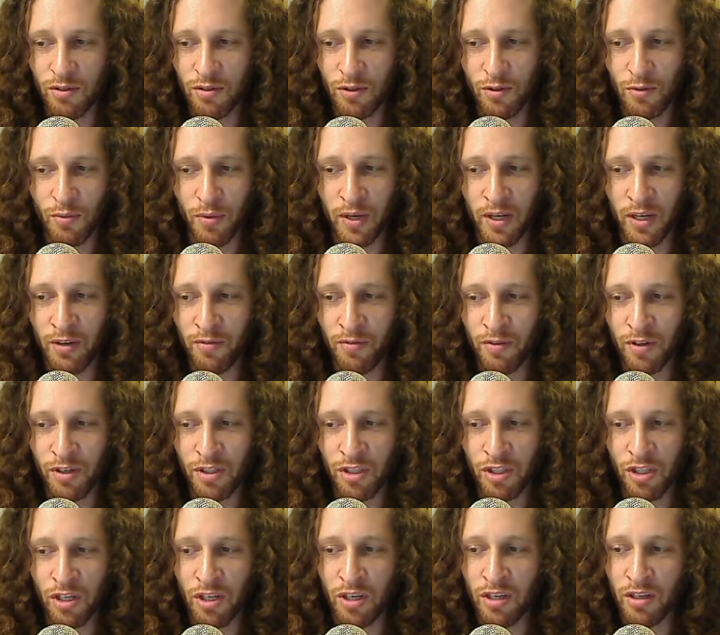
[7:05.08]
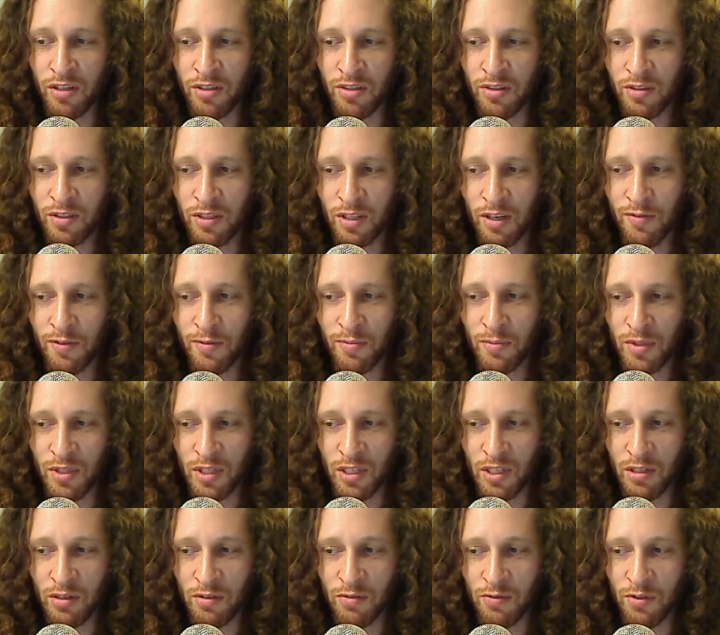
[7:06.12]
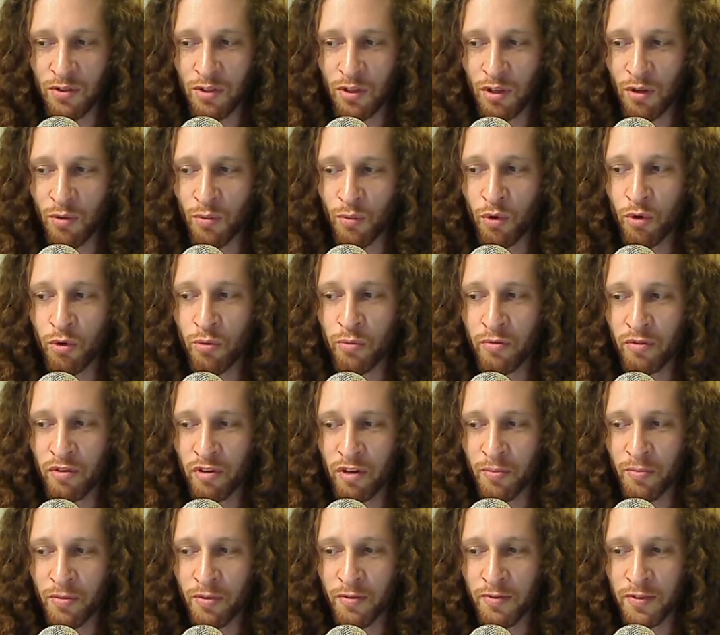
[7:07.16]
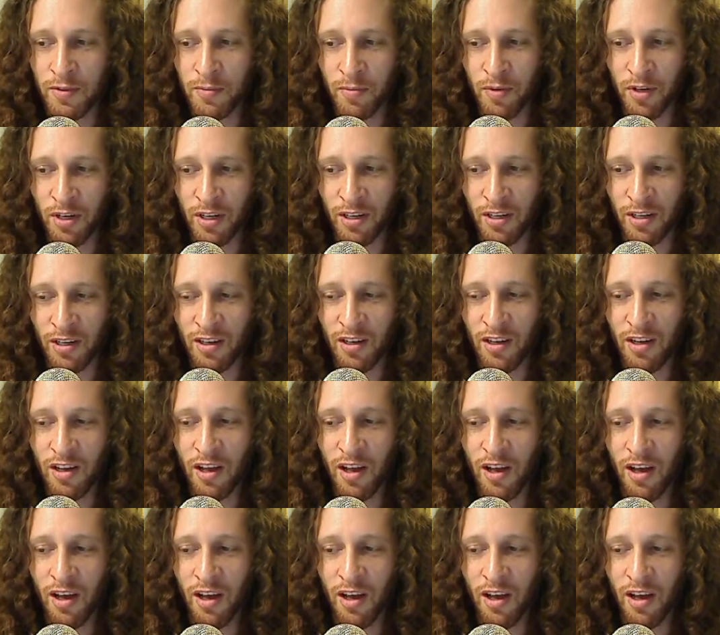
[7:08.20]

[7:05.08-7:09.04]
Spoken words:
to where fresh gardens give themselves to the warm grip of spring,